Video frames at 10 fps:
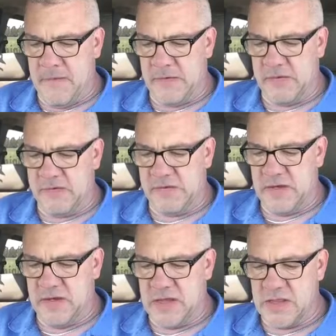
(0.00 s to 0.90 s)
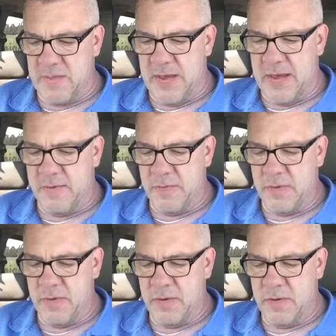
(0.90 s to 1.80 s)
And you see, I got the map.
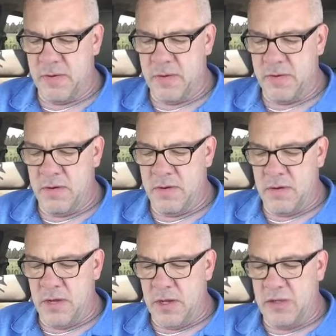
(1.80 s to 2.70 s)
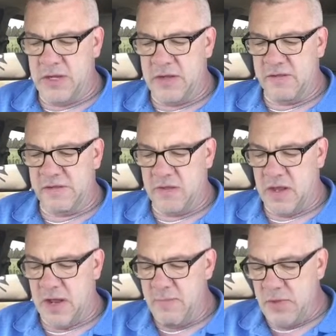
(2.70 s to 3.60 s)
Now look at this.
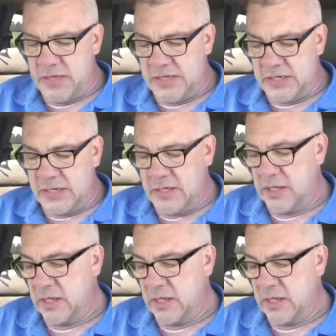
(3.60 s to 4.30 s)
I'm like